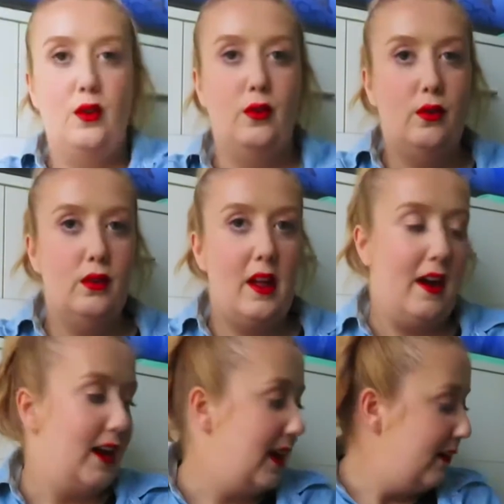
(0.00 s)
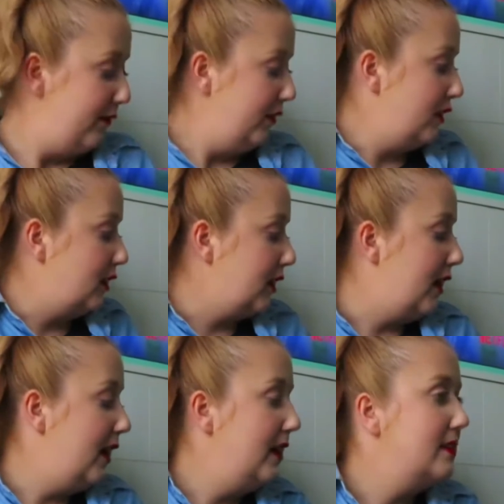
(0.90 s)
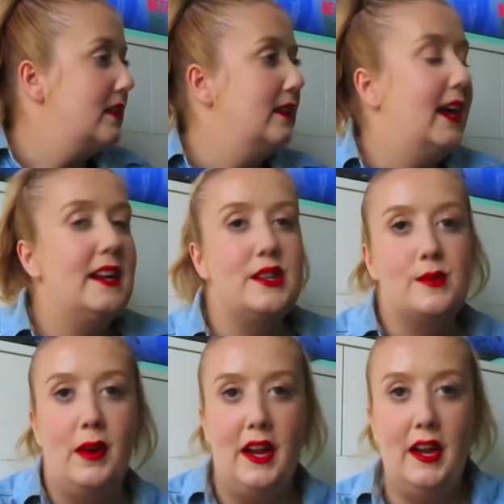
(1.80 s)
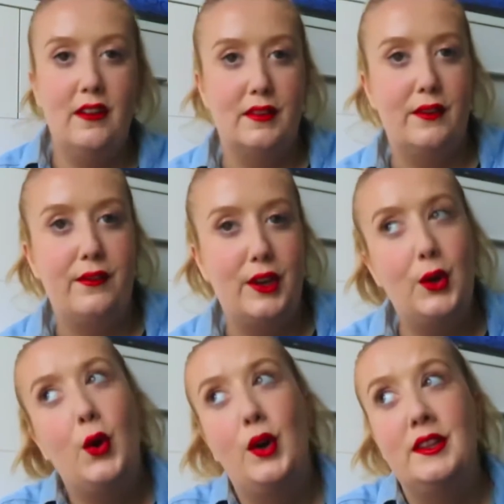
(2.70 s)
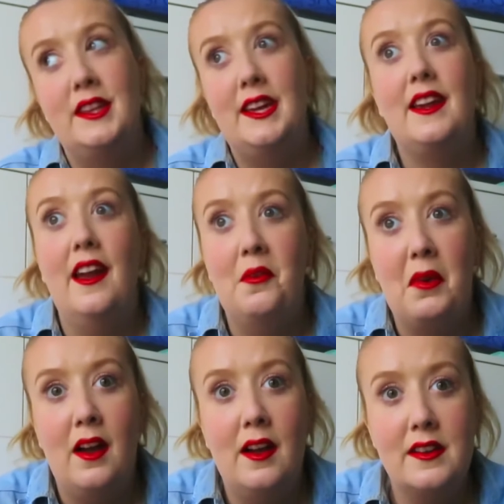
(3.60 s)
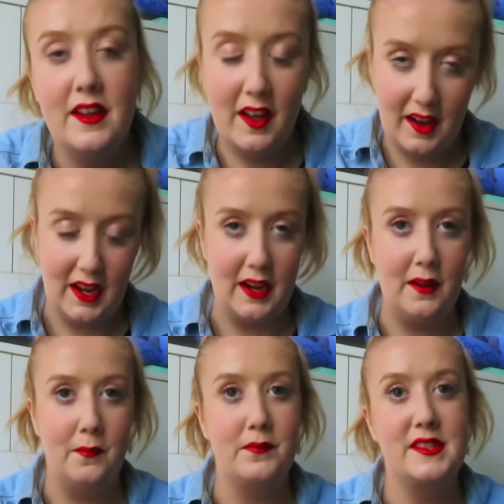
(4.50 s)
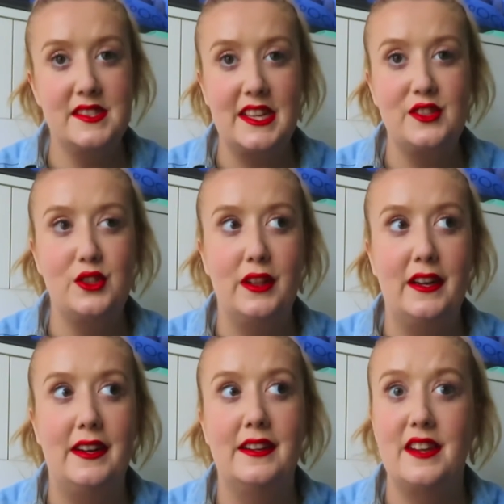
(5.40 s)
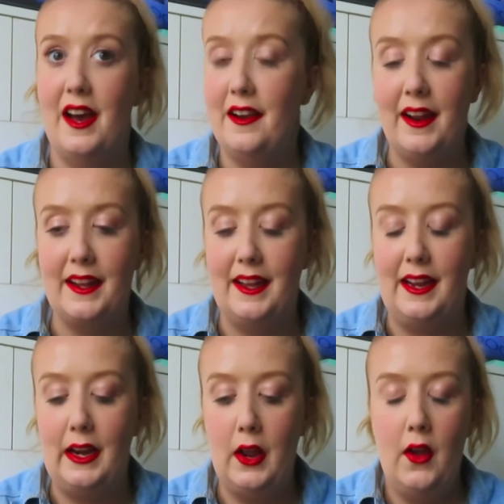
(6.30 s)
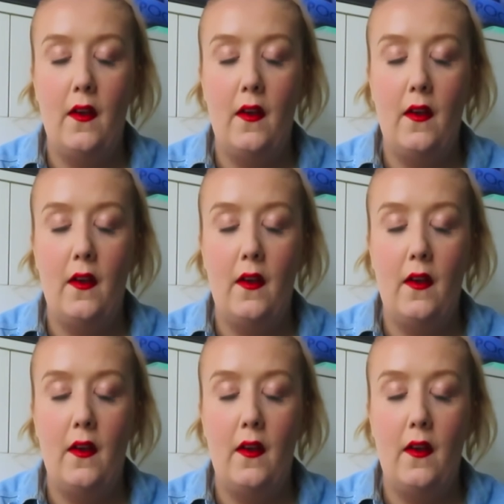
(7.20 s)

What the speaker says: all I have for you guys, and that is my review on the KMART $6 tie-dye kit,